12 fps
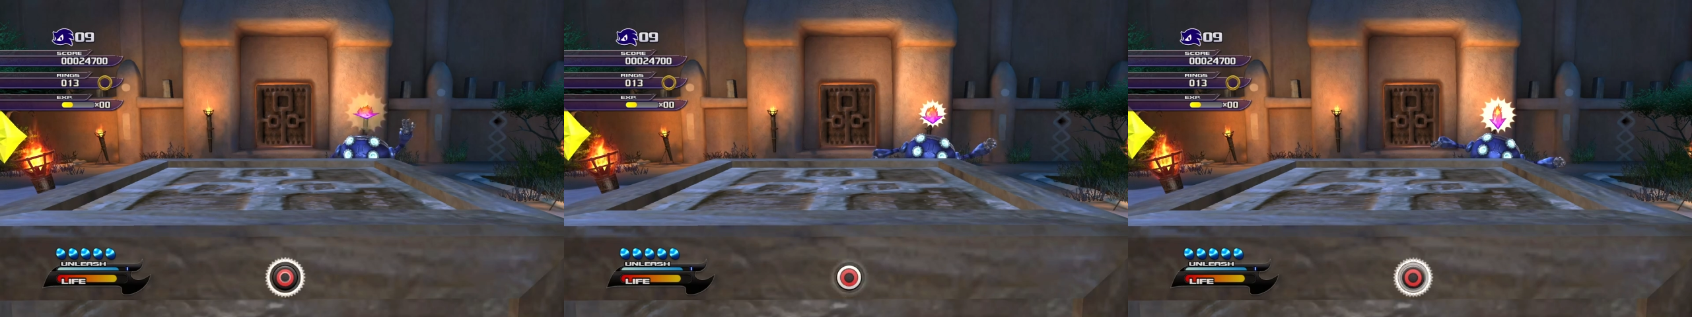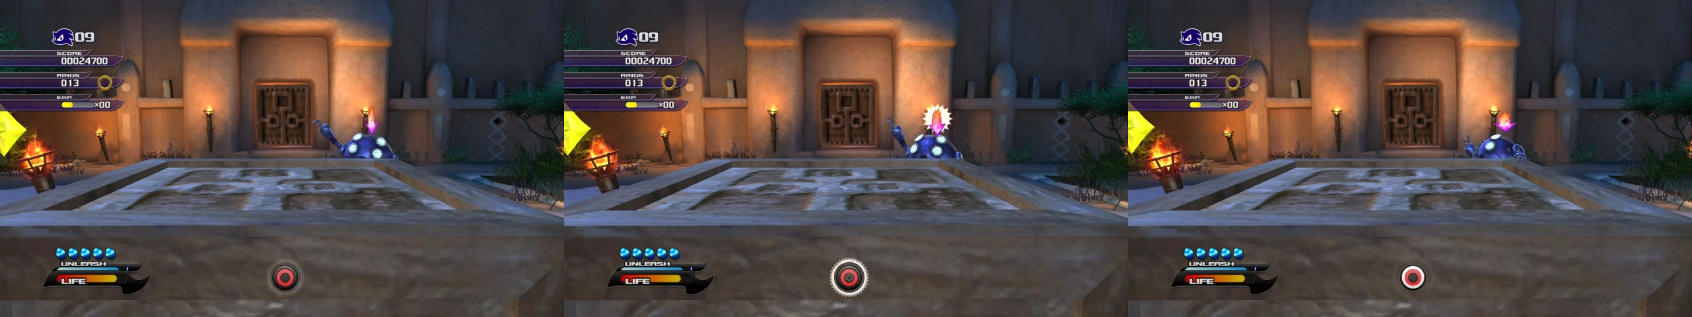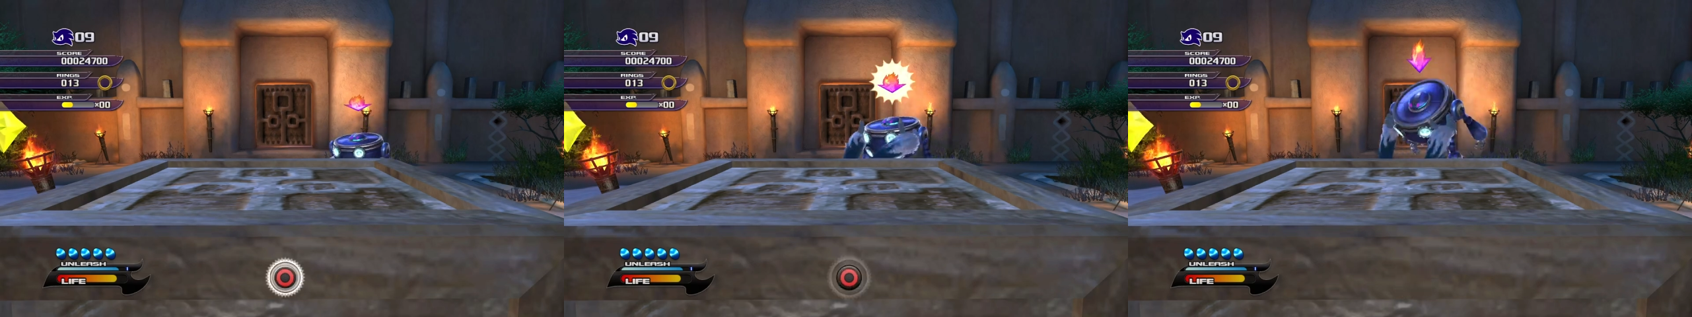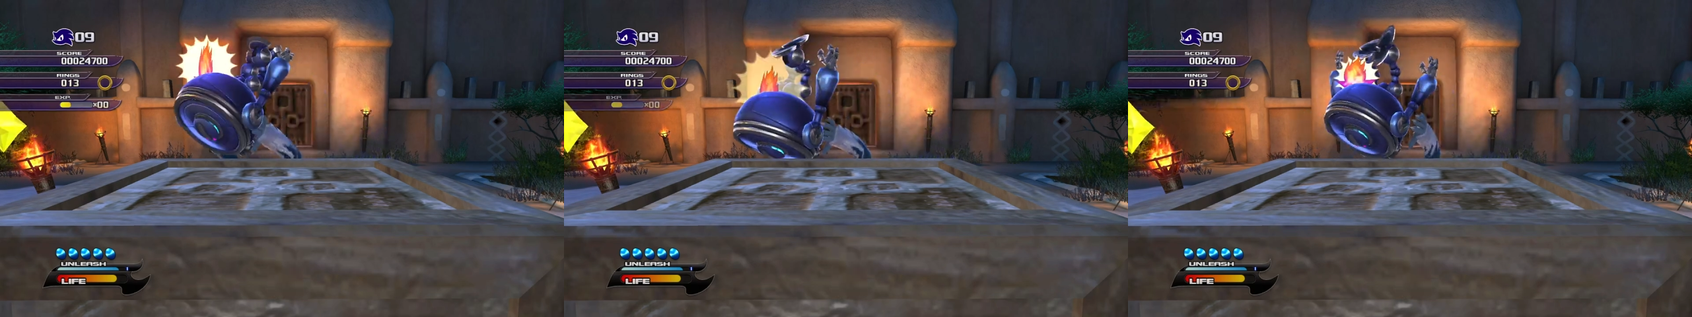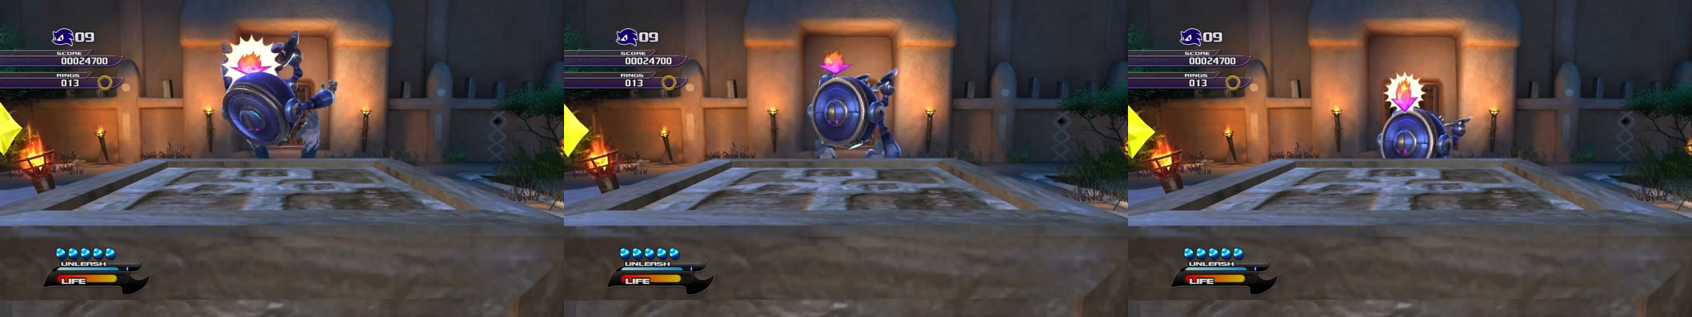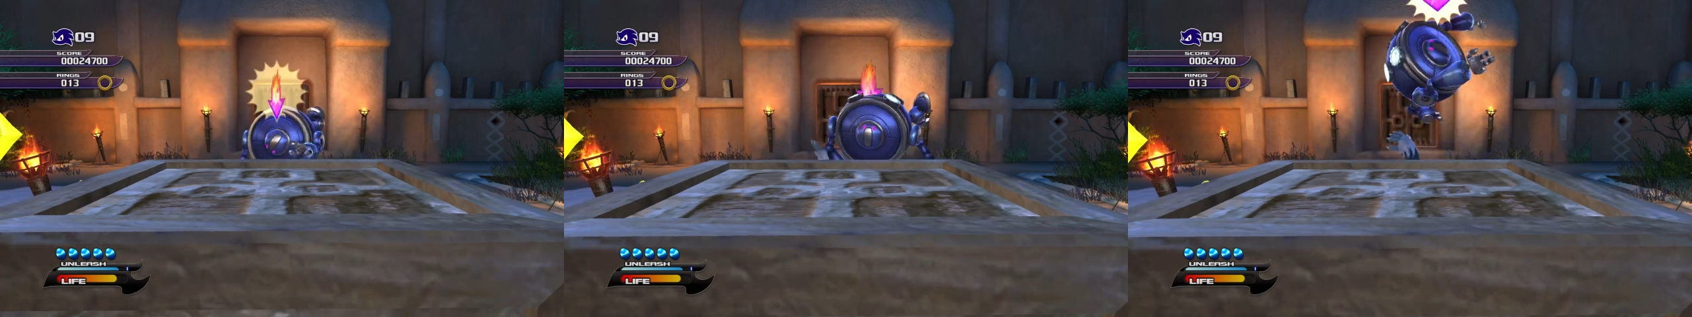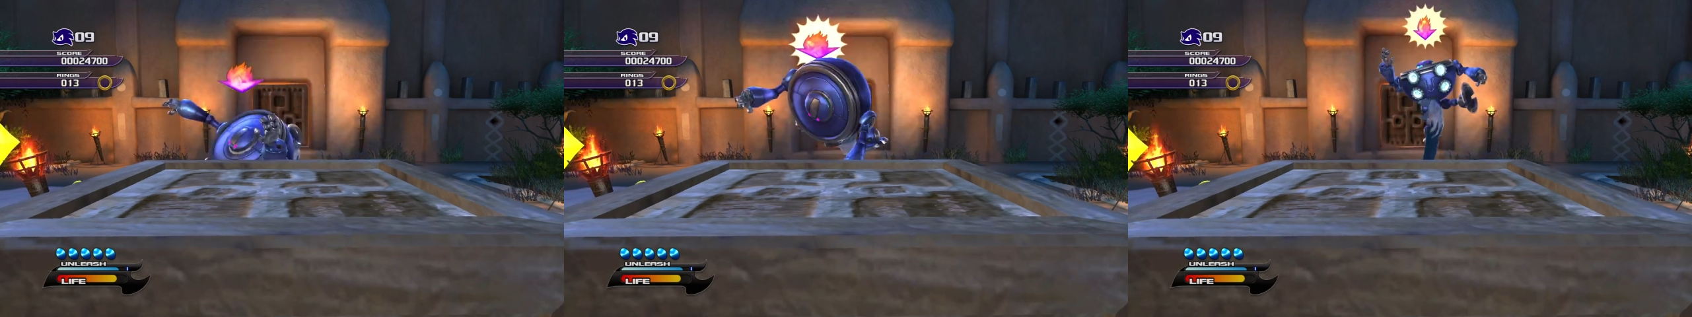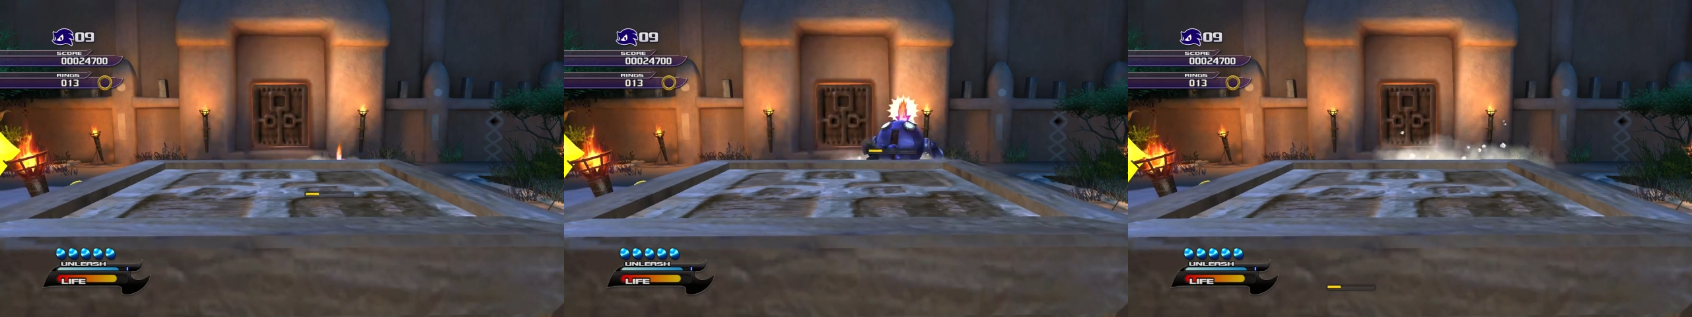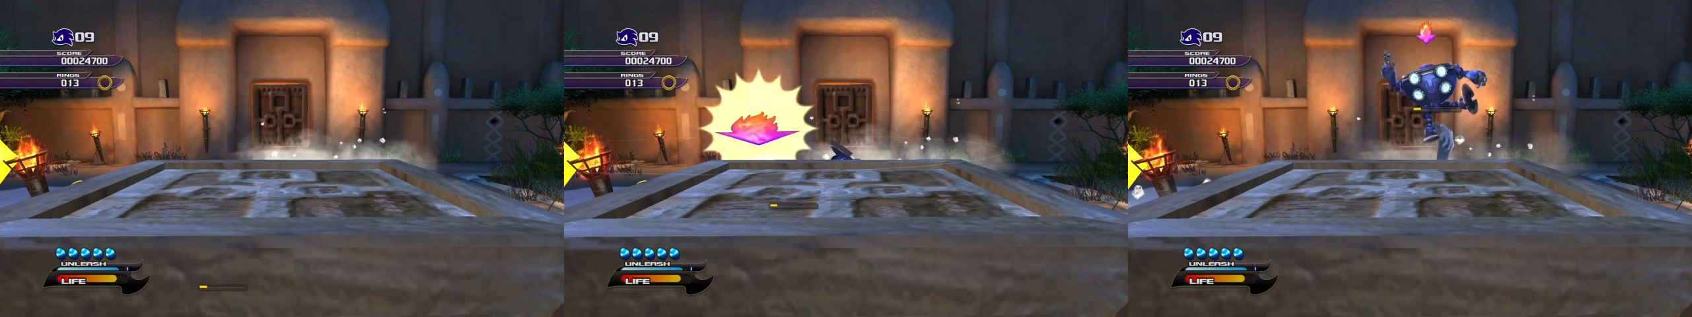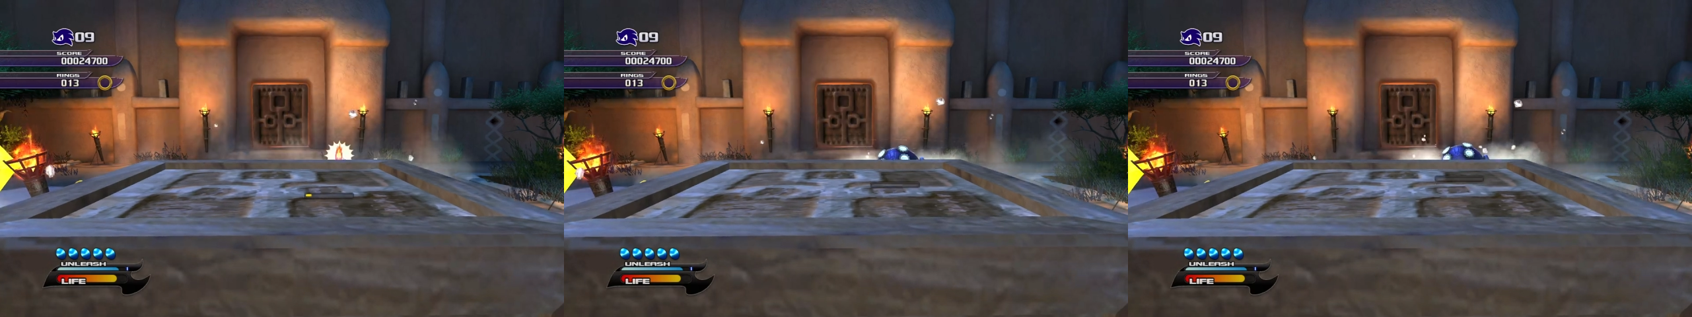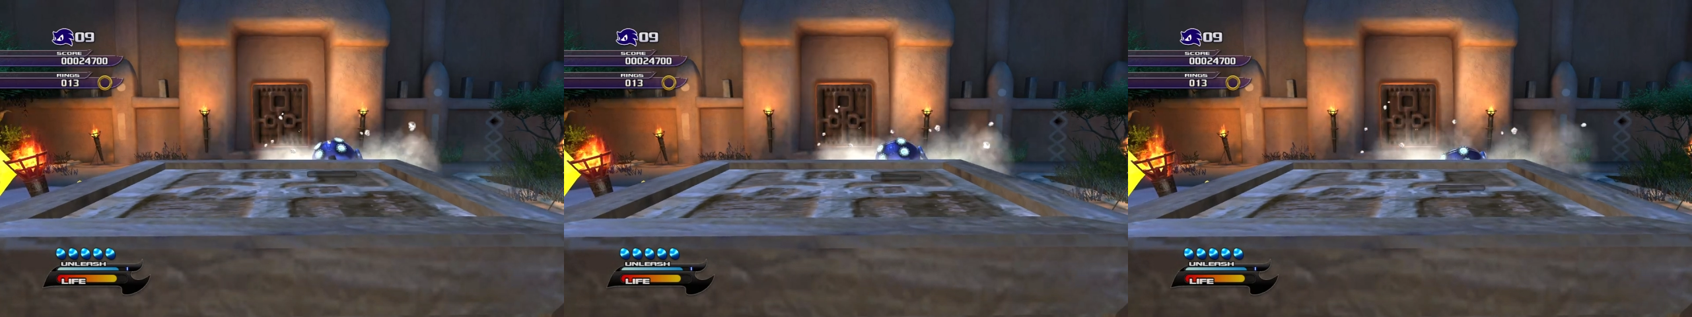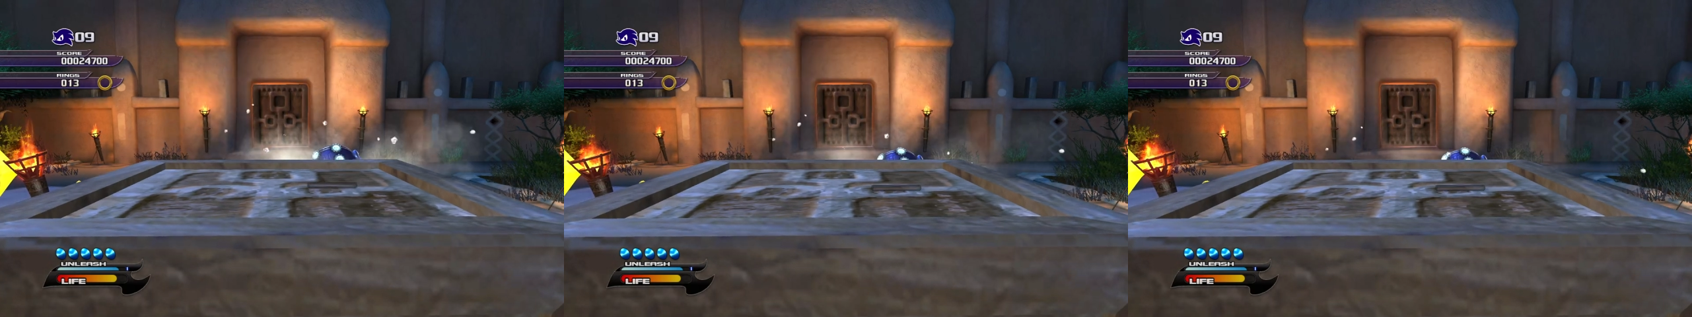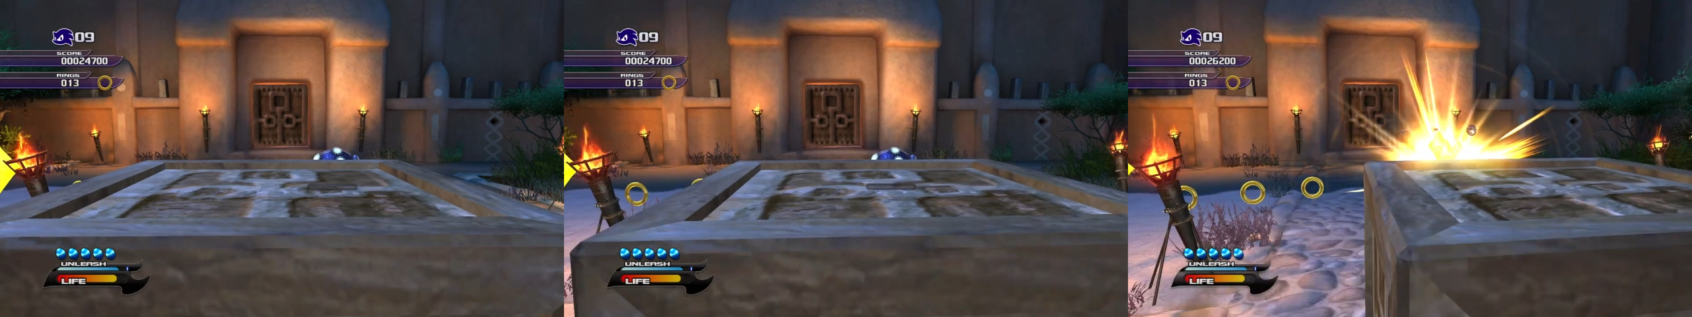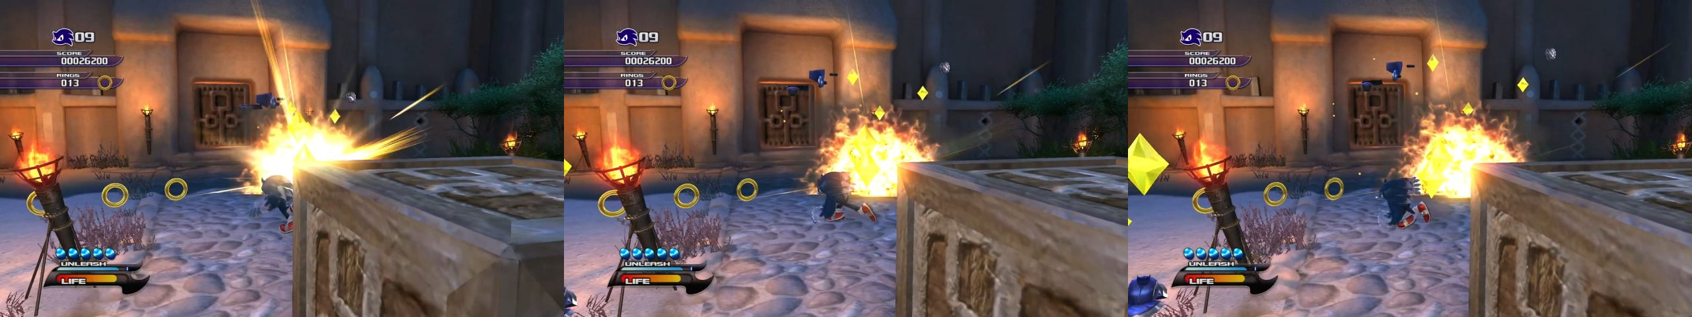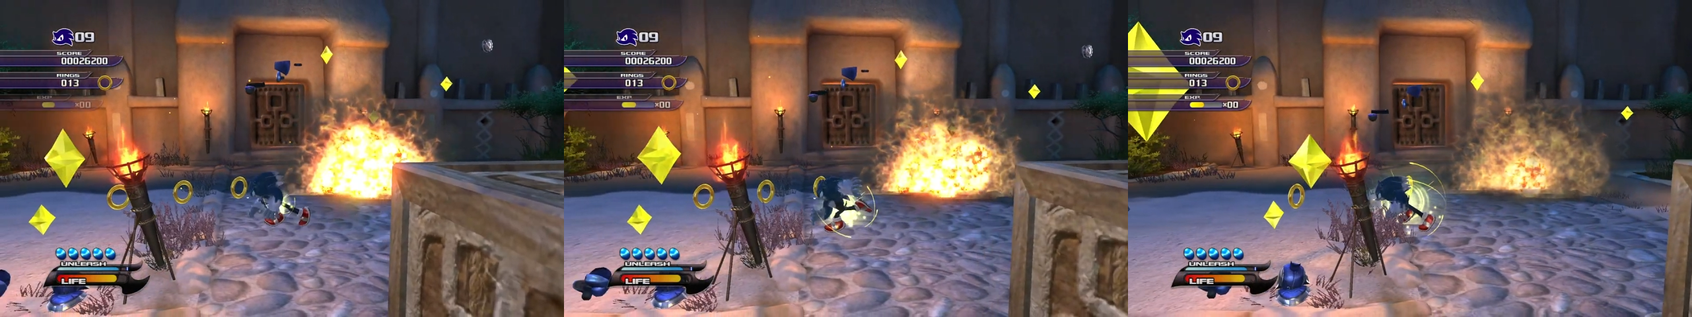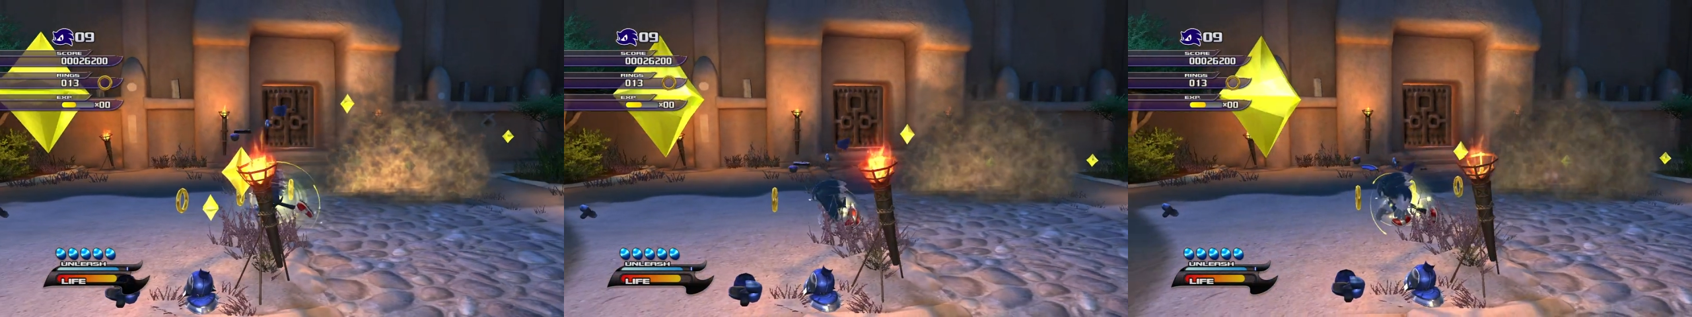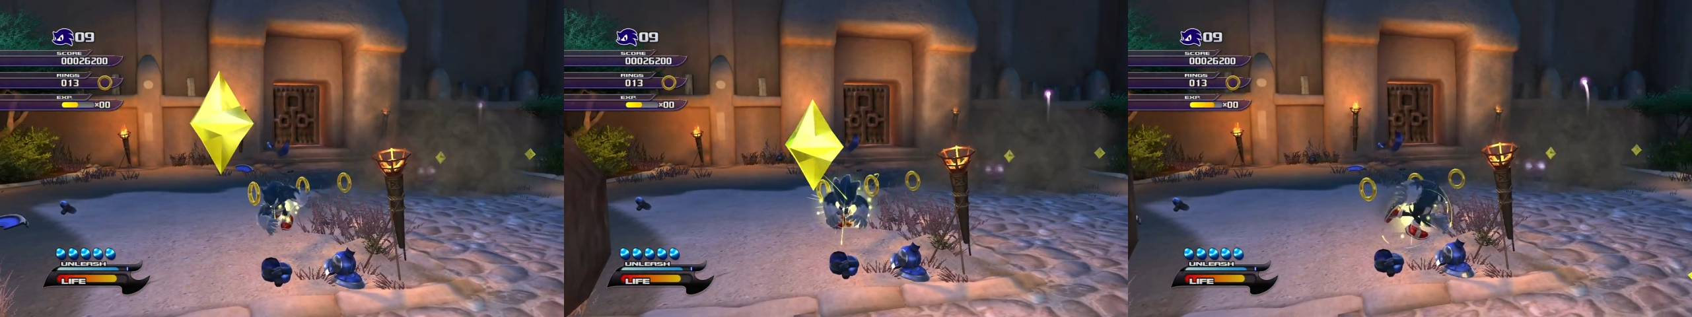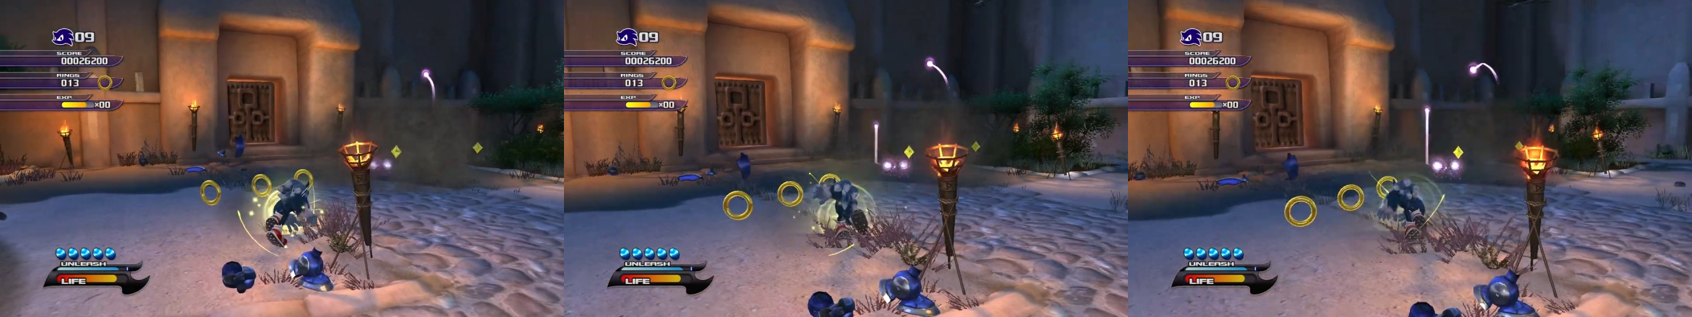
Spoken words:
(no speaker visible)